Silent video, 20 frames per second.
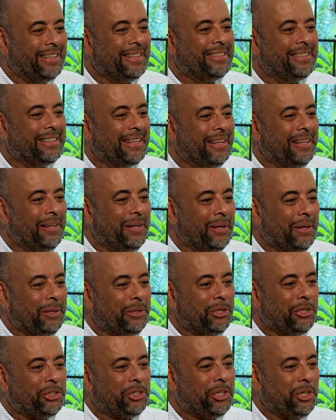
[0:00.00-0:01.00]

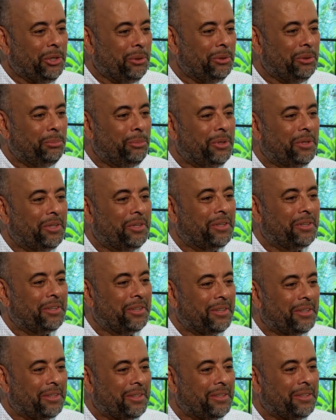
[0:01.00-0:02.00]
include the chair Carl
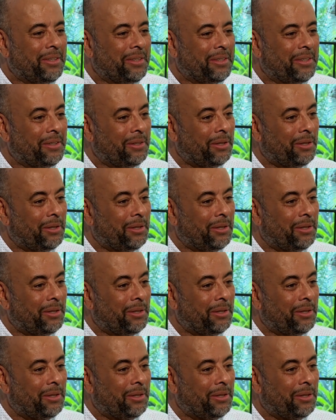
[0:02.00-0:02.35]
Blight.